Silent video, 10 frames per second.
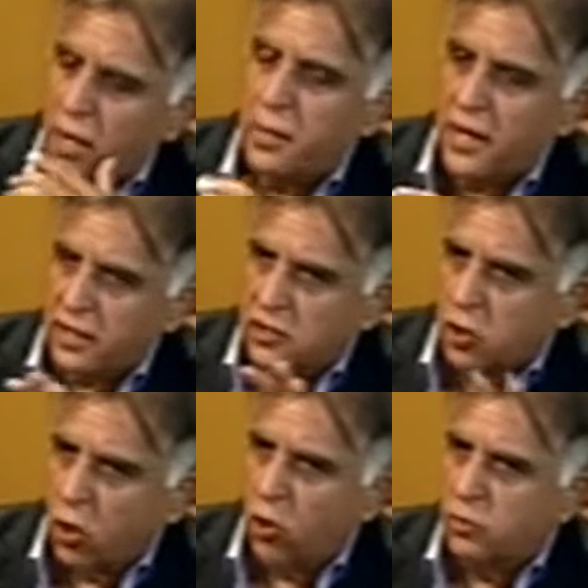What I meant is
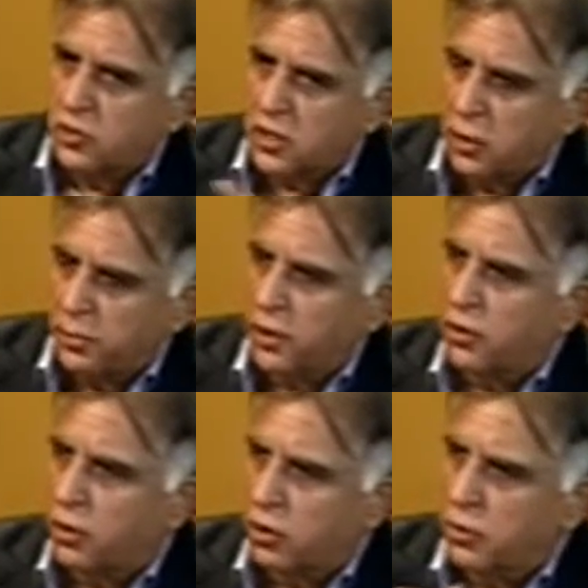homes compared to
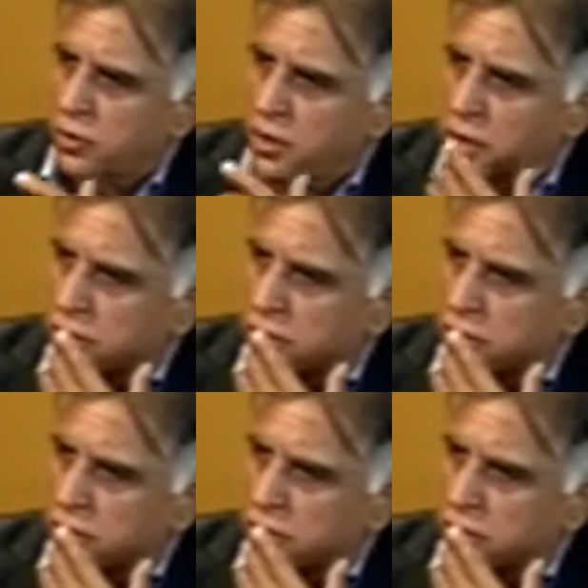condominiums.